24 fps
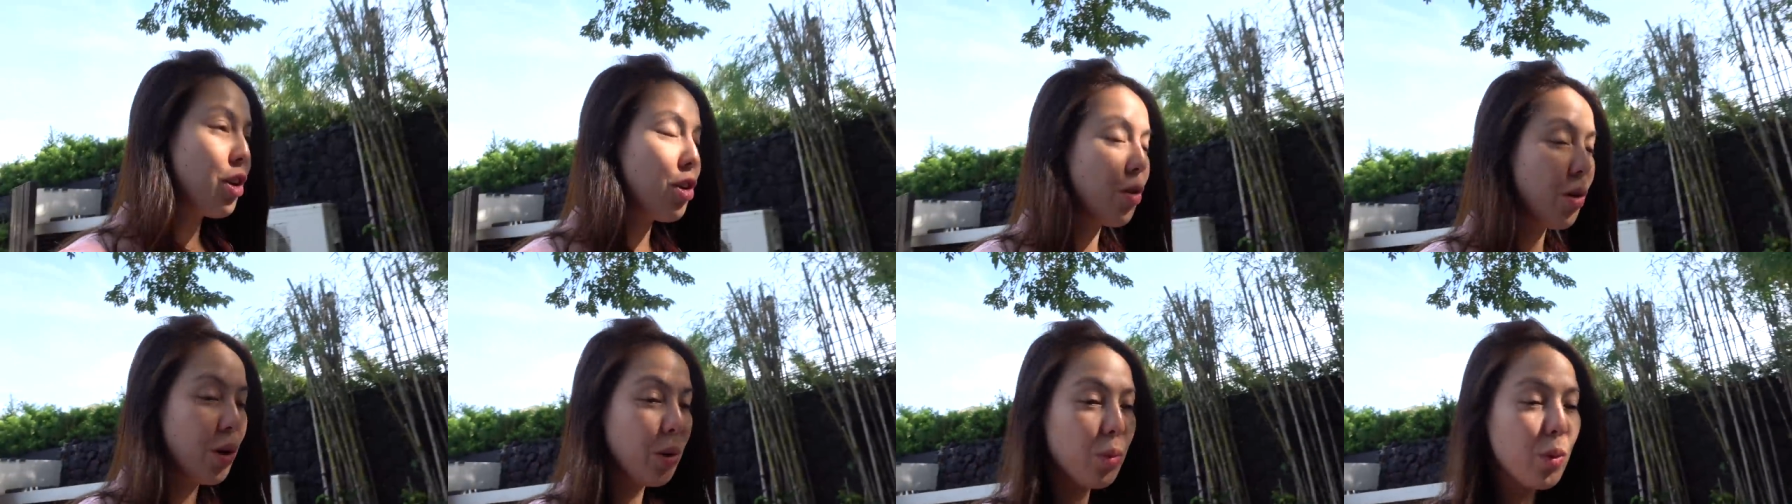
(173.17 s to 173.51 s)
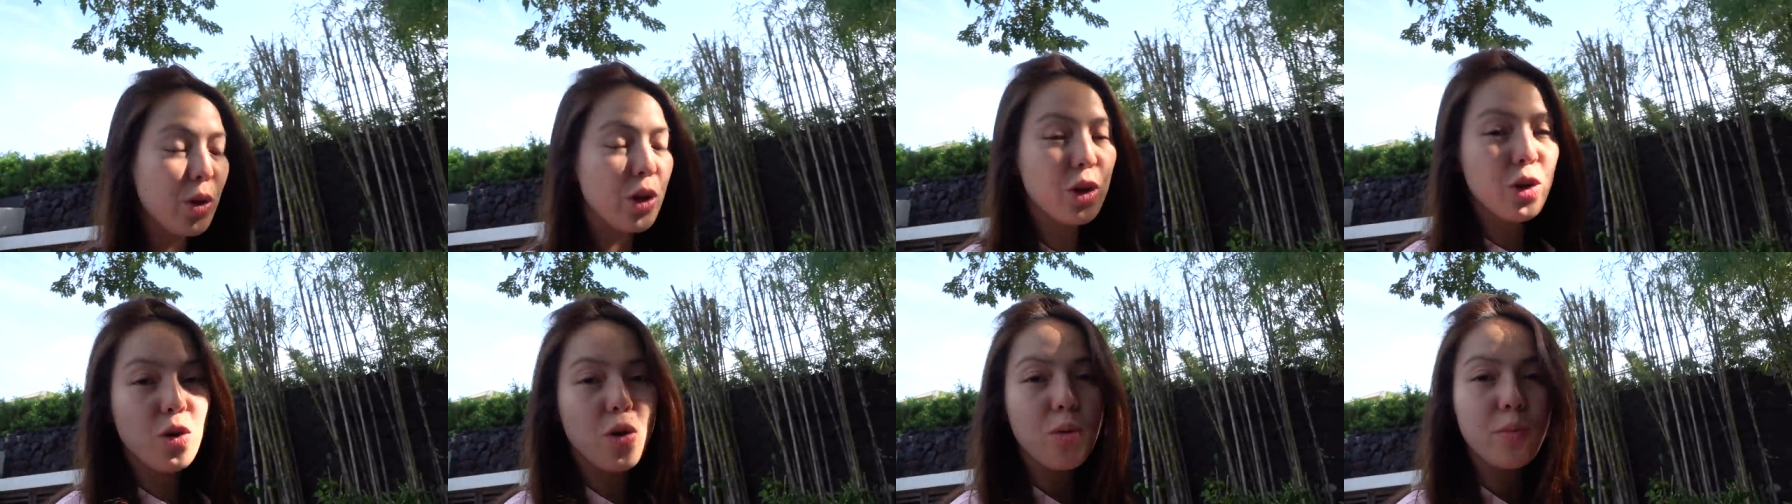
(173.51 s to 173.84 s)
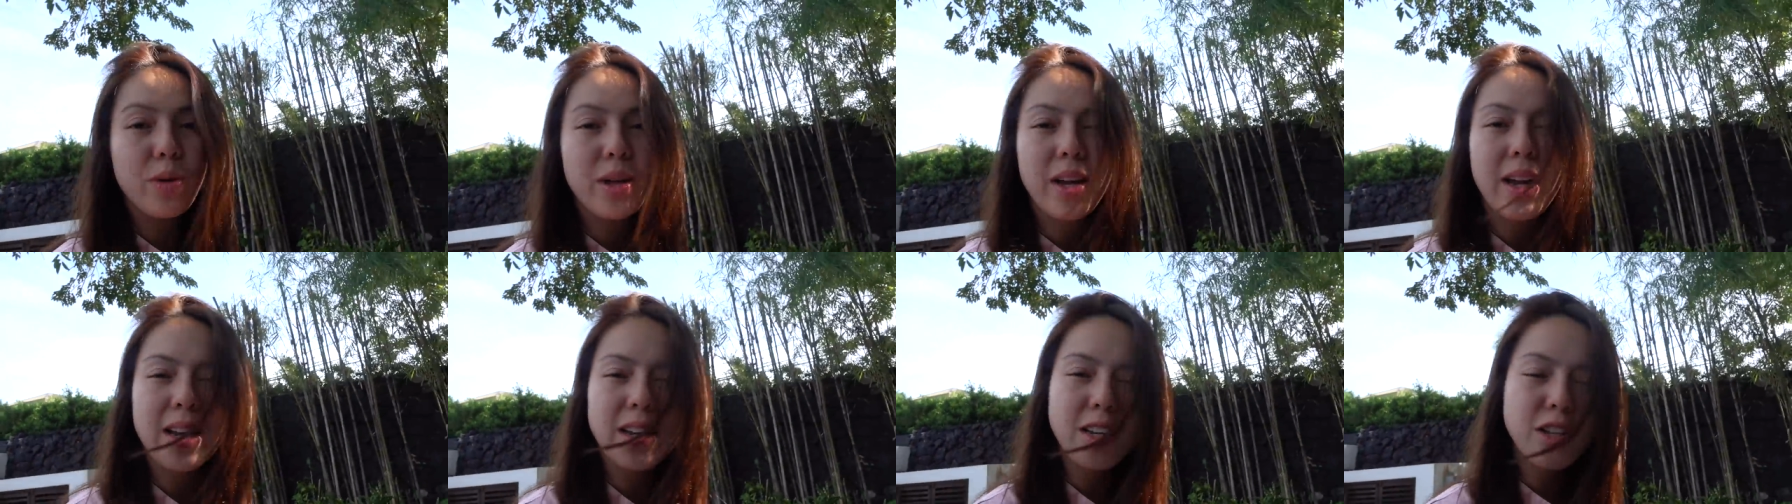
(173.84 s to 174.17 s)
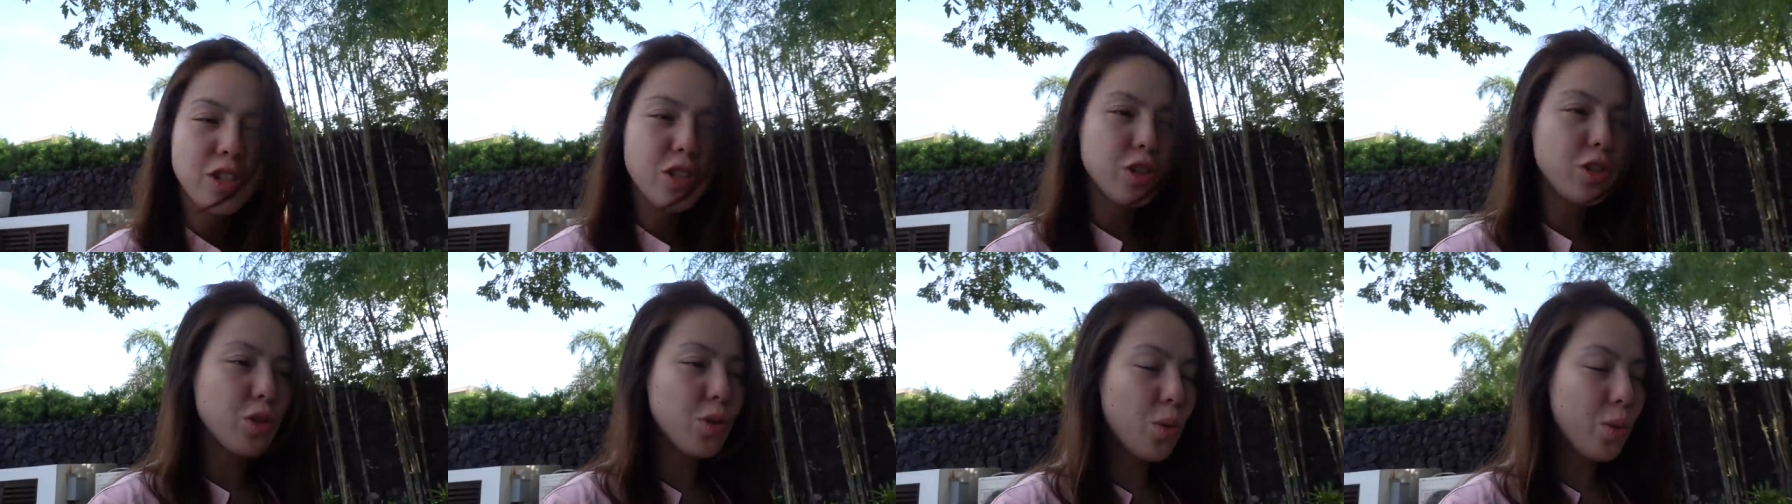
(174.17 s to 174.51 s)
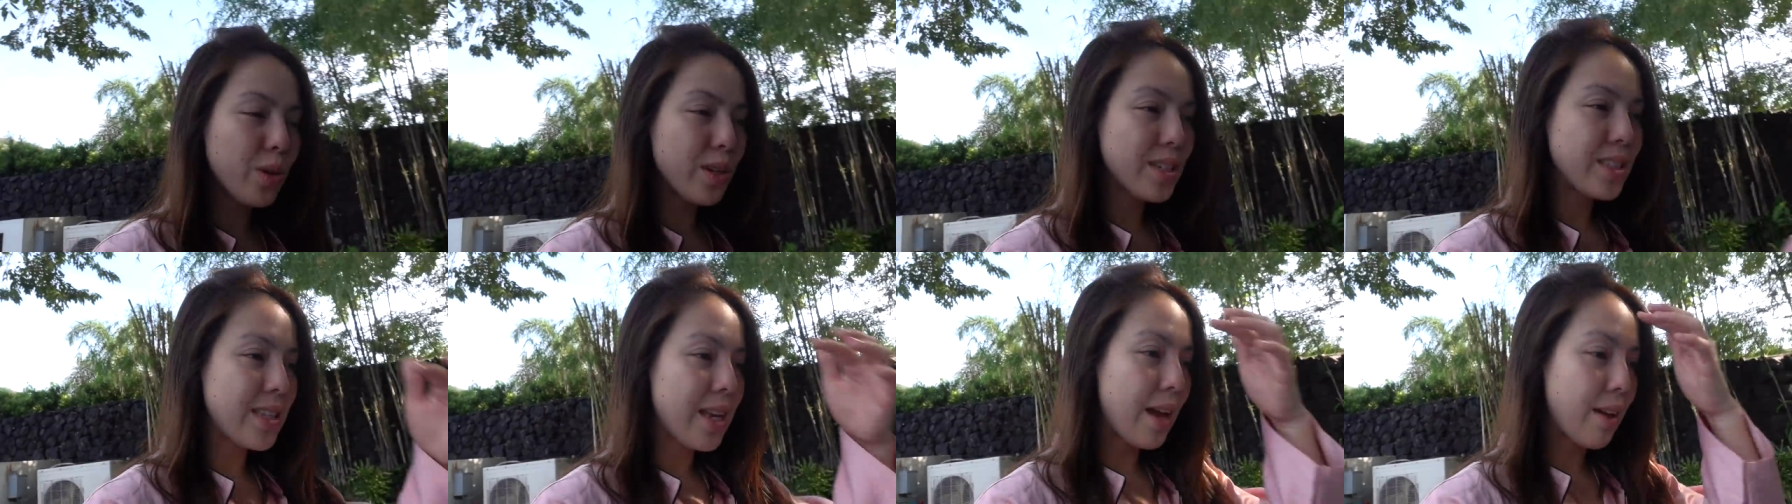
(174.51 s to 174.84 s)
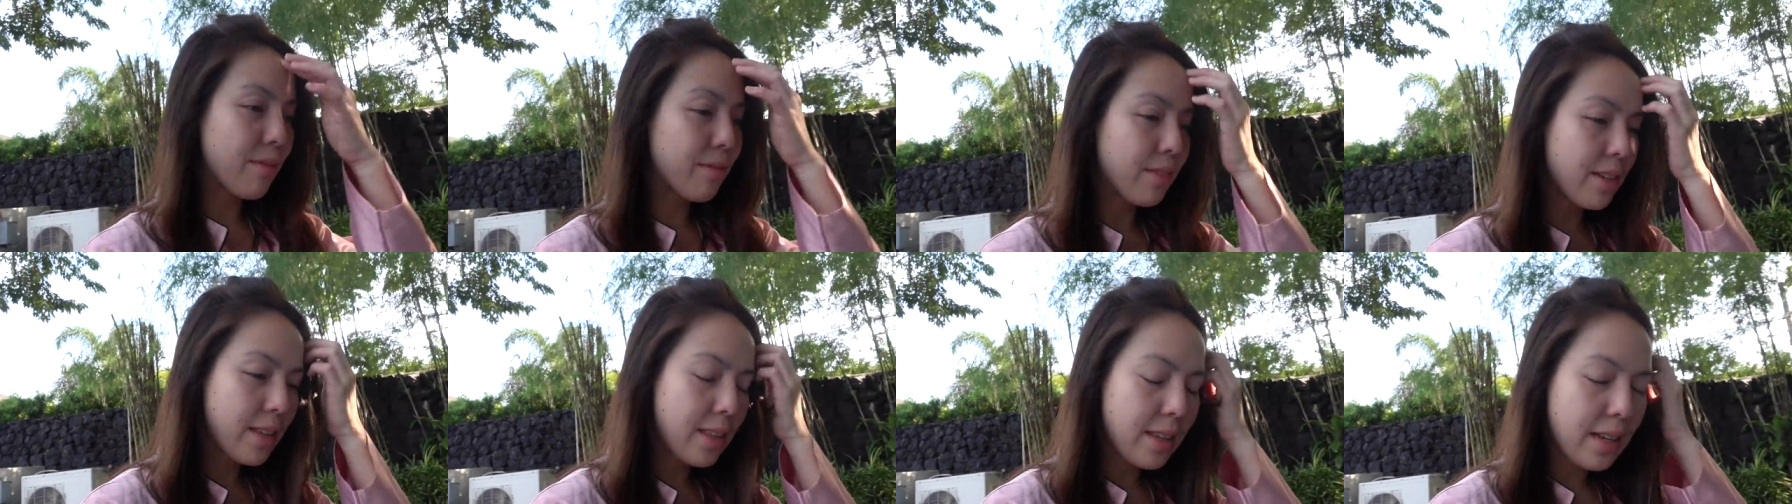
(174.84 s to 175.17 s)
you know what, when you're home, you kind of just notice
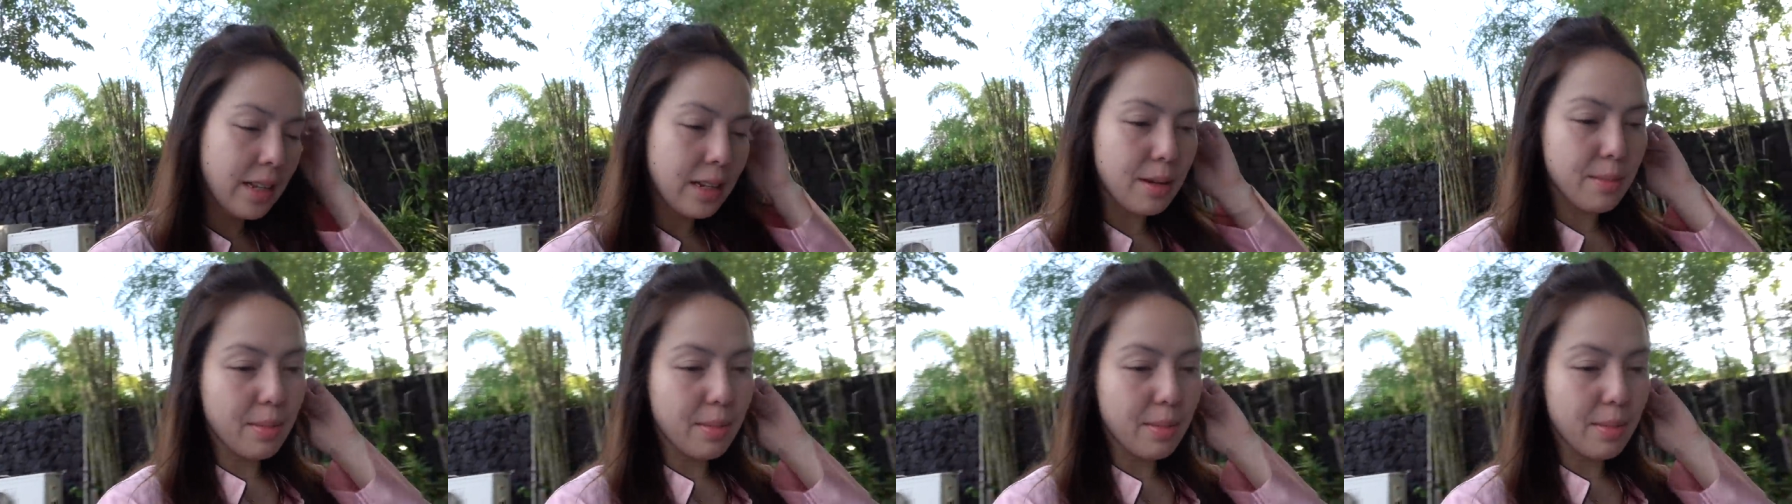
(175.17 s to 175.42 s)
everything